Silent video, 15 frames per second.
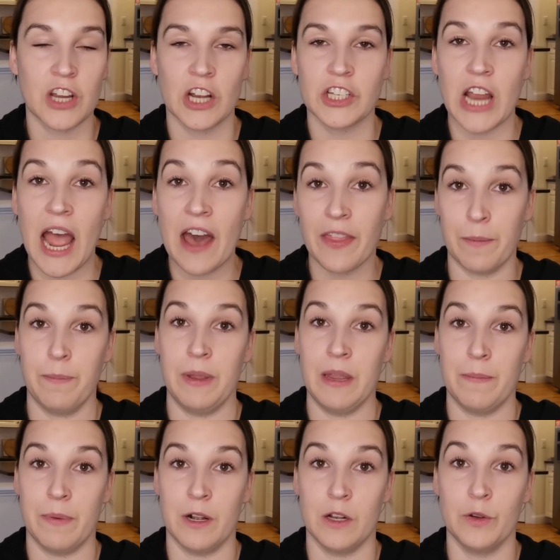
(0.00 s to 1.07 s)
judge other
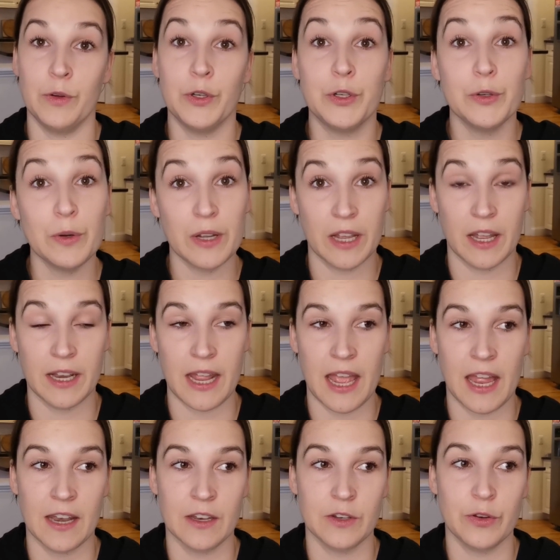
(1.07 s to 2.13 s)
people who do it
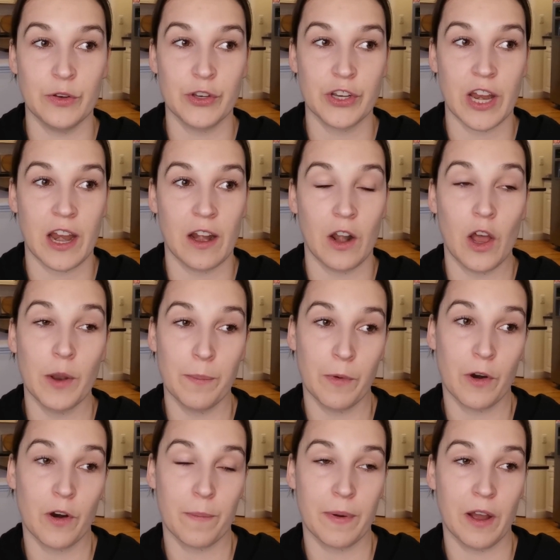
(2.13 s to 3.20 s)
and who share a lot
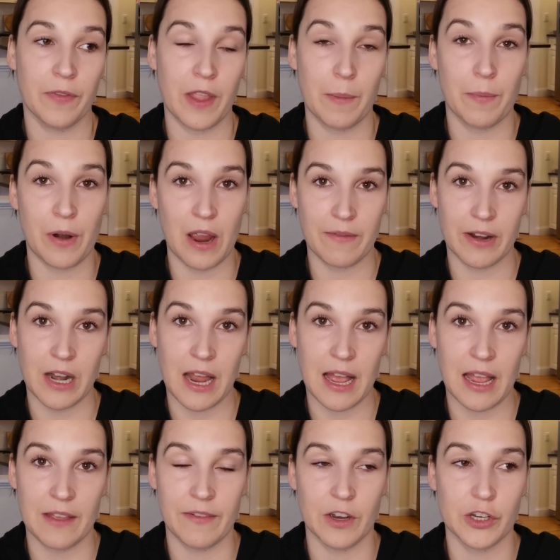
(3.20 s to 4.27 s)
more about their private
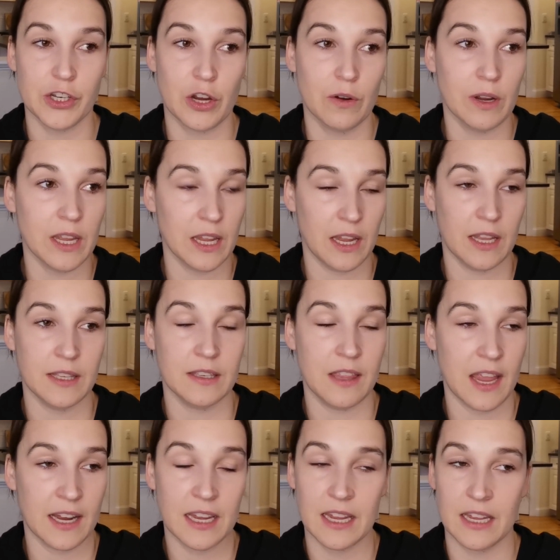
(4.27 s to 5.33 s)
life and show
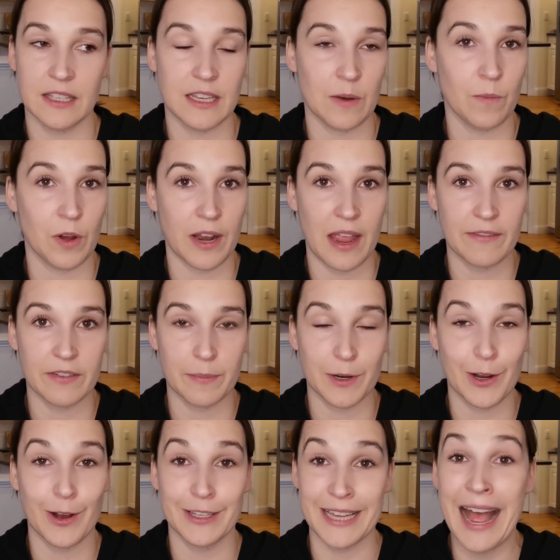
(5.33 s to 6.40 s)
their kids and whatever,
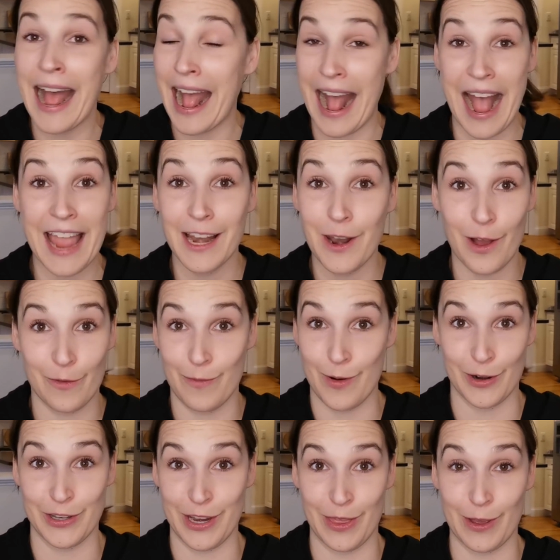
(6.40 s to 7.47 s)
because I
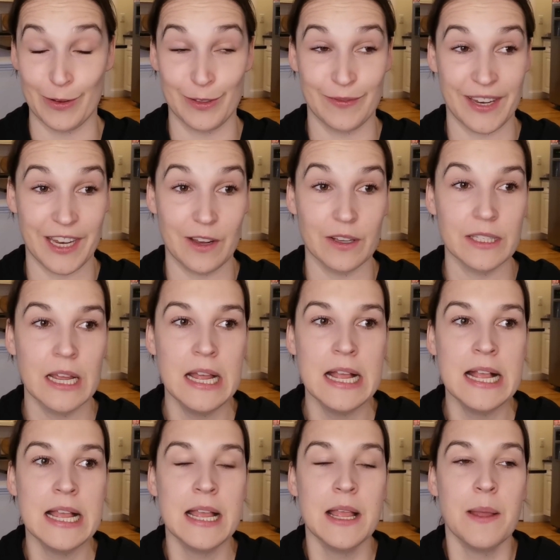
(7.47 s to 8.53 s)
love watching those videos.
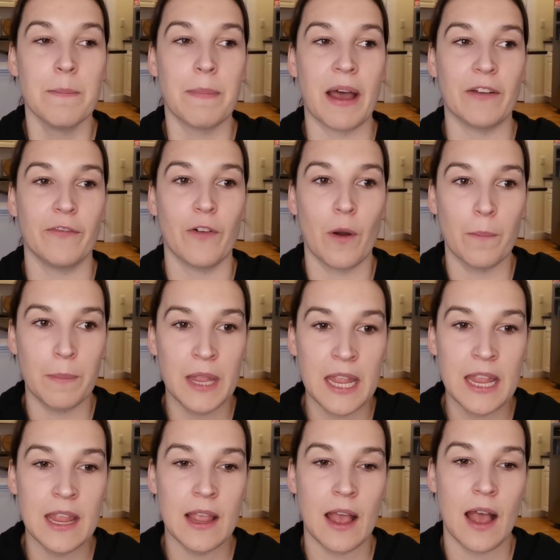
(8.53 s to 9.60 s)
But for
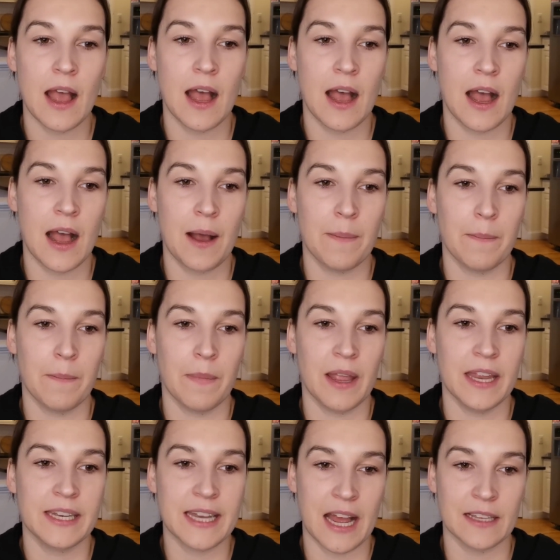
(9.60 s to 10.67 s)
me,
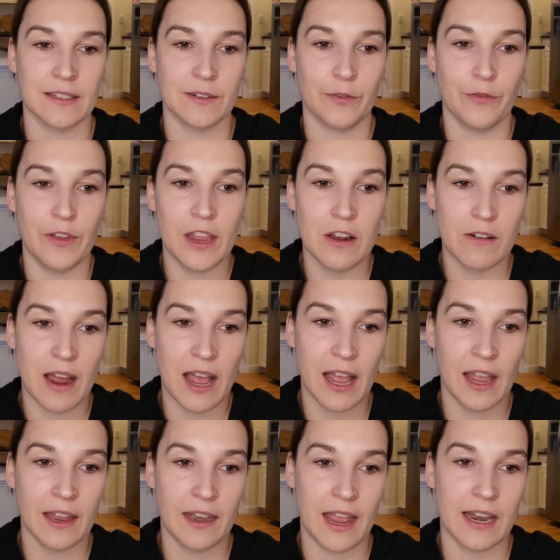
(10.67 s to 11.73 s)
it doesn't feel
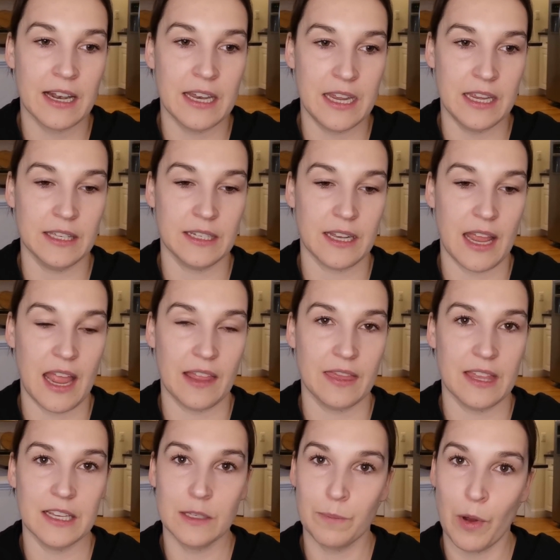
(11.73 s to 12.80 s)
right, at least
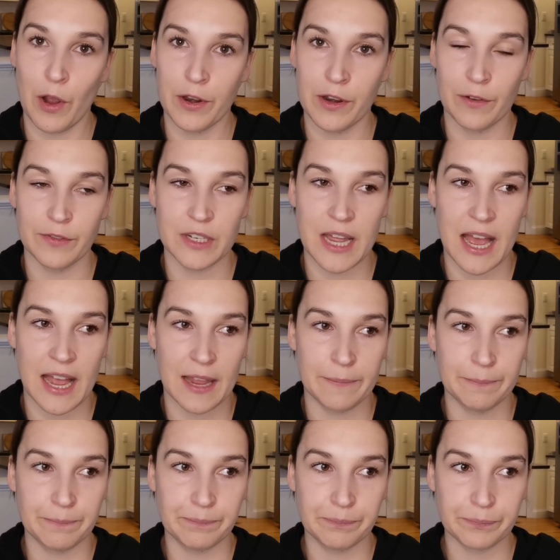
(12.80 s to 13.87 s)
at this point of
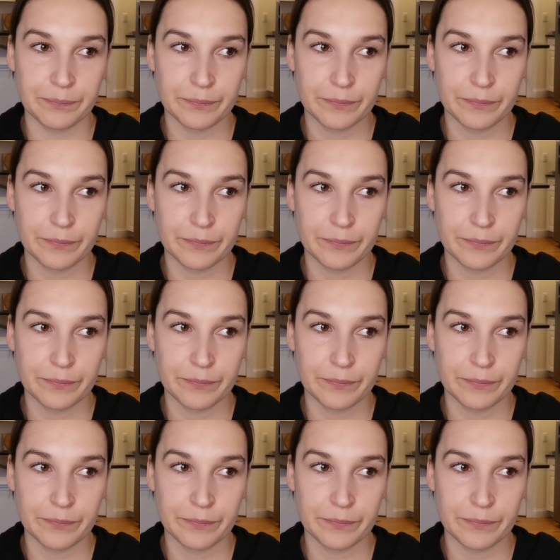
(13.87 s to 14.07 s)
time,